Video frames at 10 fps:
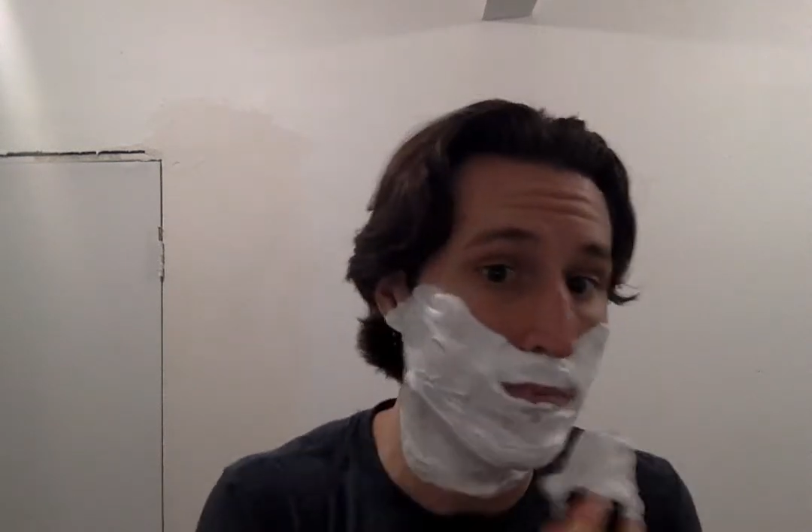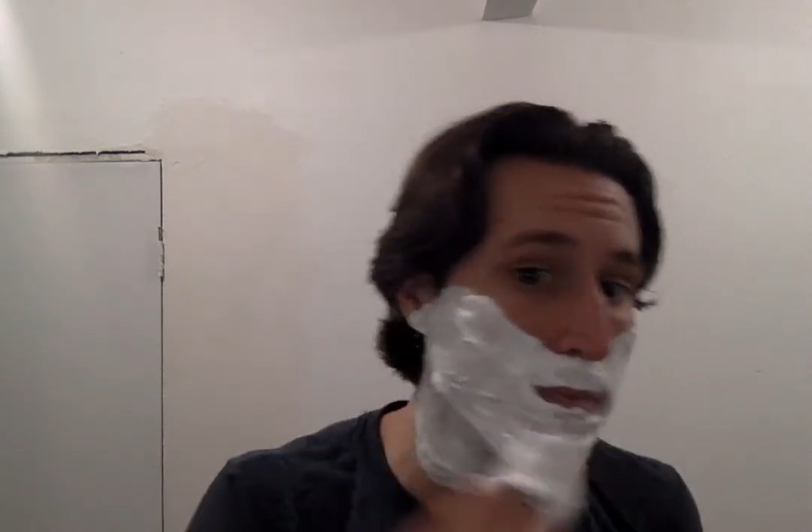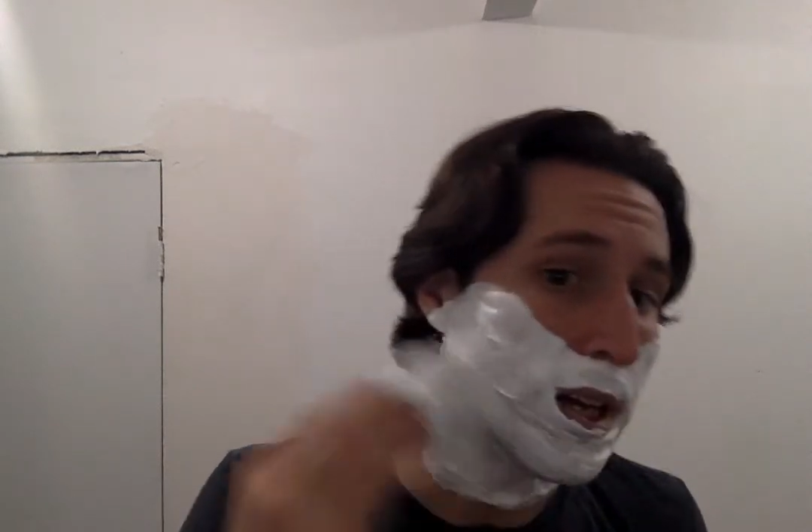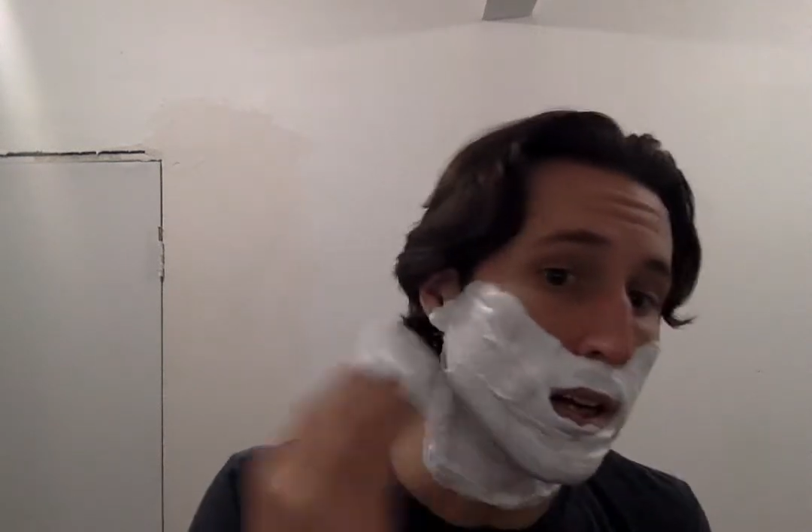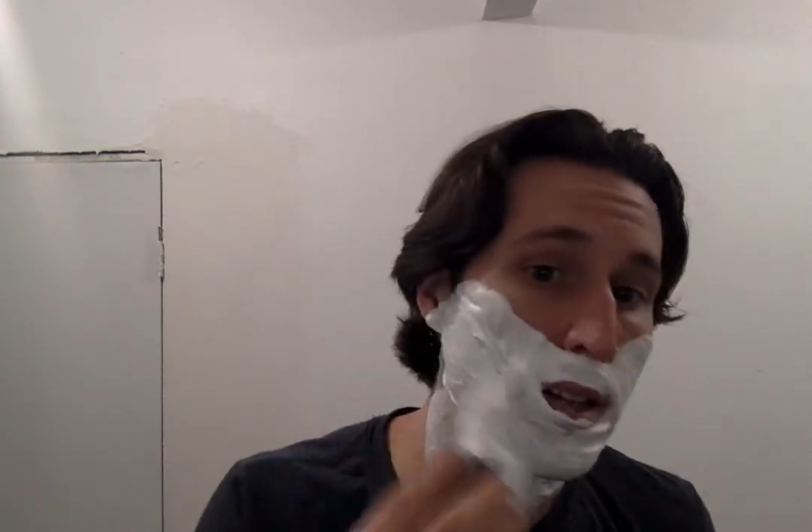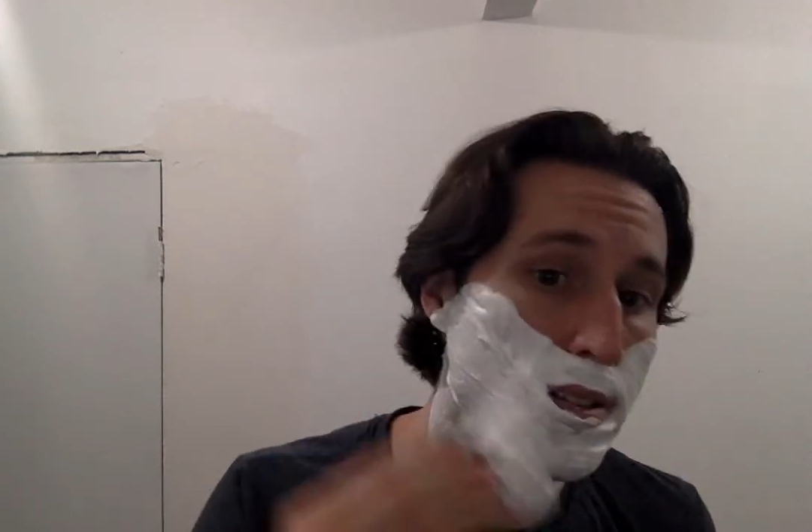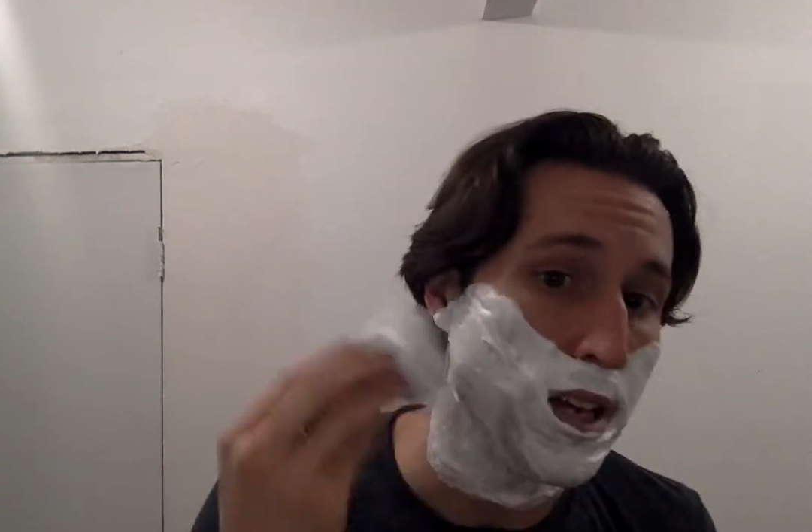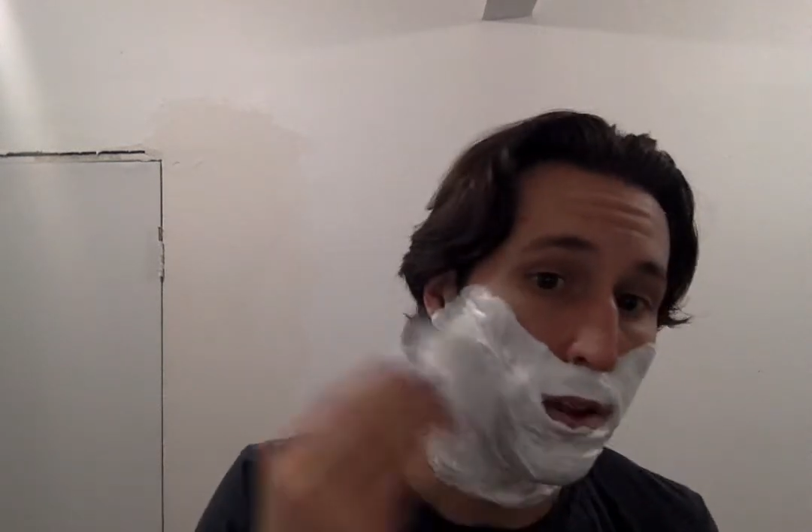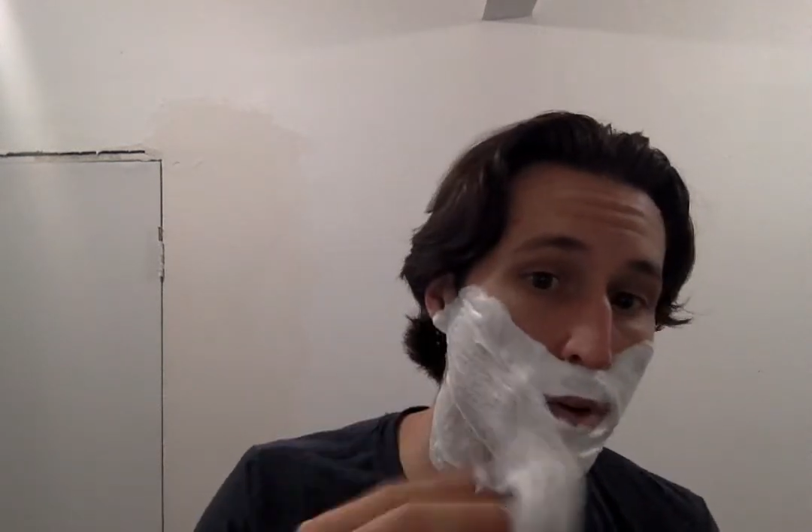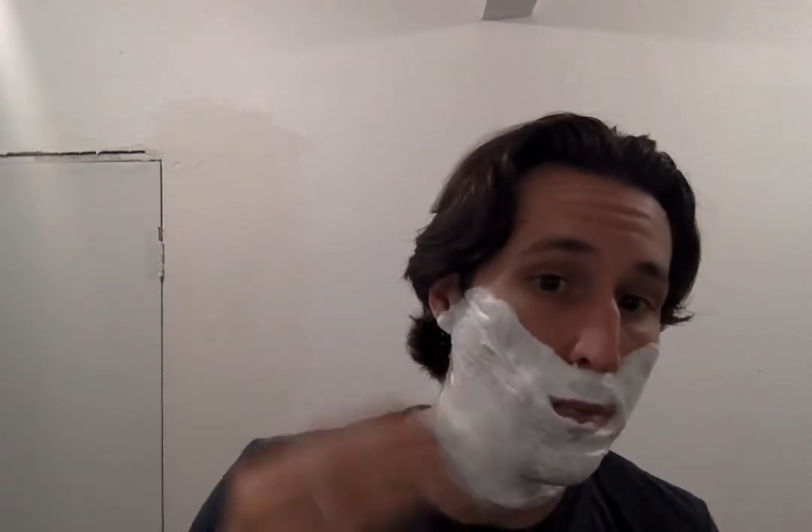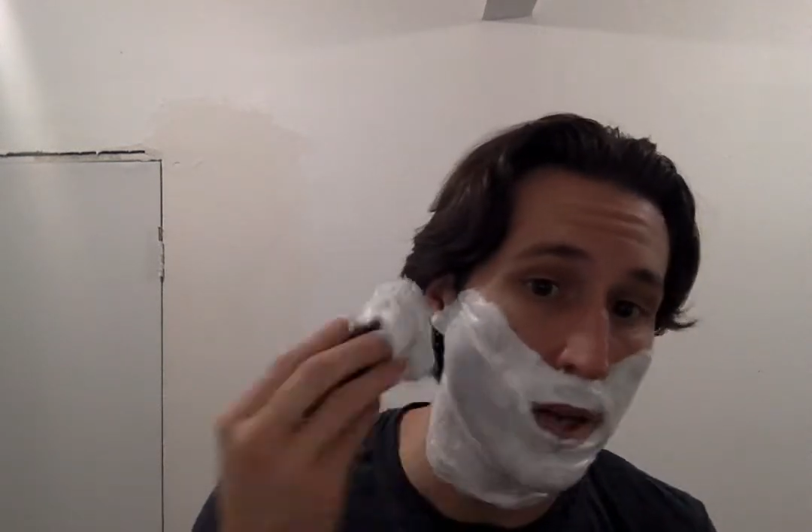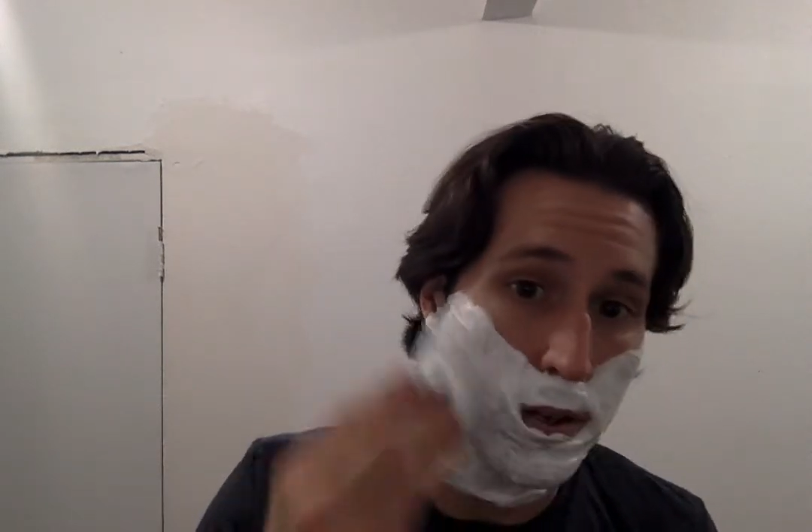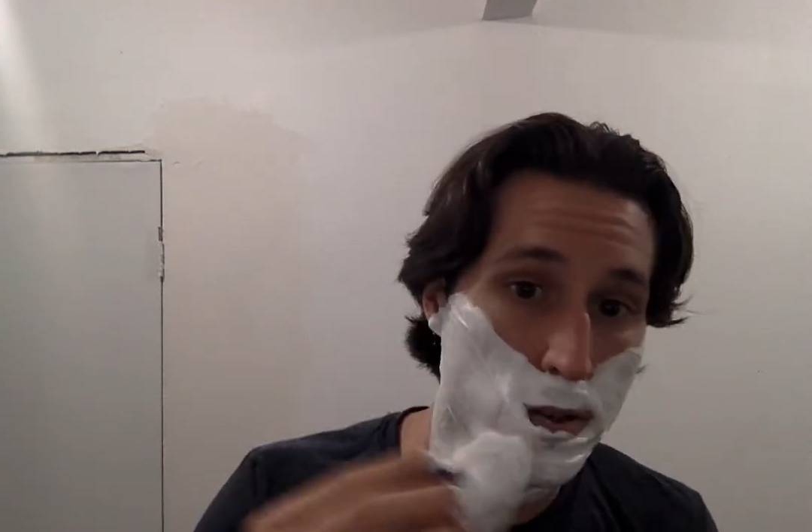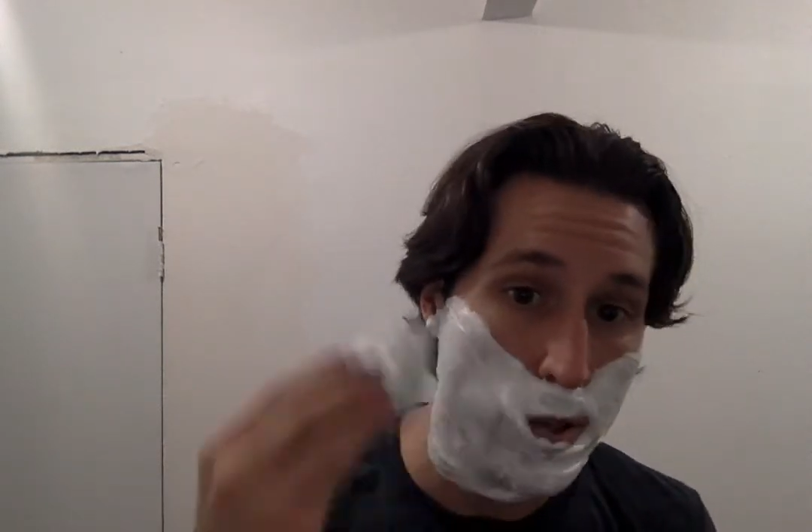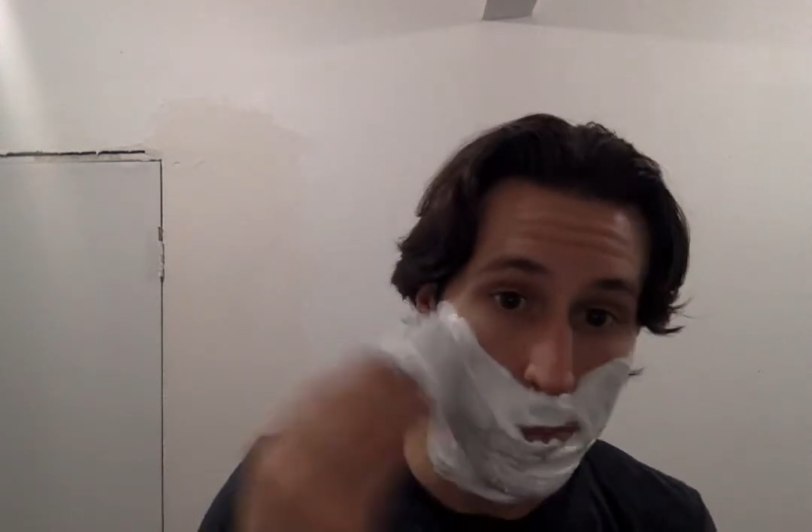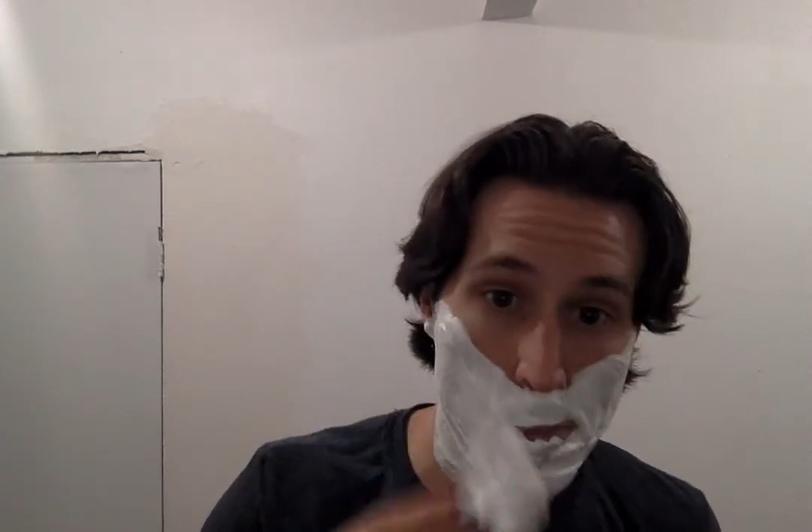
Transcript: you know, let's say 3 minutes